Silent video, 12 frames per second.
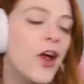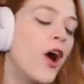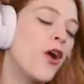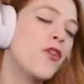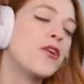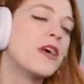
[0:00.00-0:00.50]

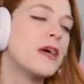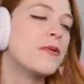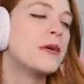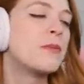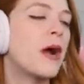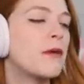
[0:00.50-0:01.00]
No, Louis
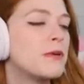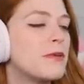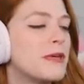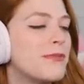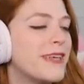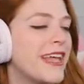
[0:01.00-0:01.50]
would
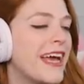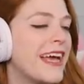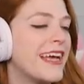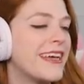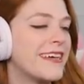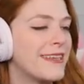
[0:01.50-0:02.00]
probably be
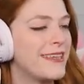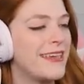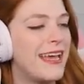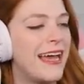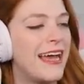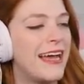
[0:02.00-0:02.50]
like,
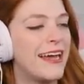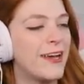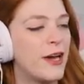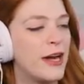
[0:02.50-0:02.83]
yeah,